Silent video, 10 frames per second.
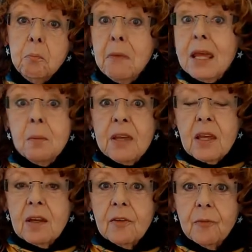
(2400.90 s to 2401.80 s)

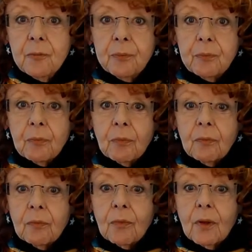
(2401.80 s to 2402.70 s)
maybe,
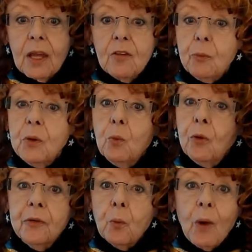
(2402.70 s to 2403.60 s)
if we
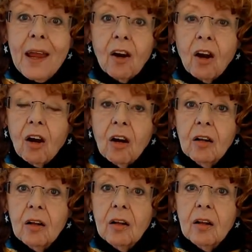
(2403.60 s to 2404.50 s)
weren't aware
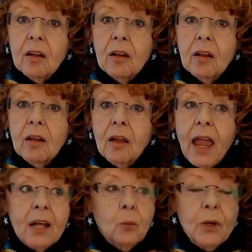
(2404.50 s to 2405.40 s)

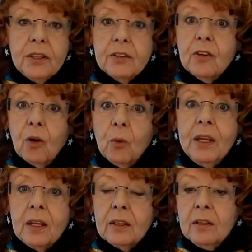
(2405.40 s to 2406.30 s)
and we didn't go
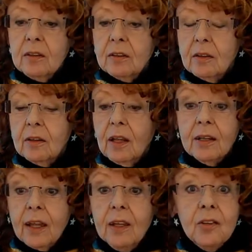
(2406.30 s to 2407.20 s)
in
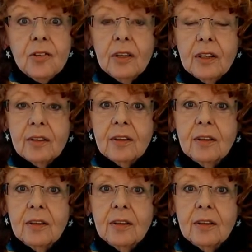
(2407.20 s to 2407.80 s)
and cancel it.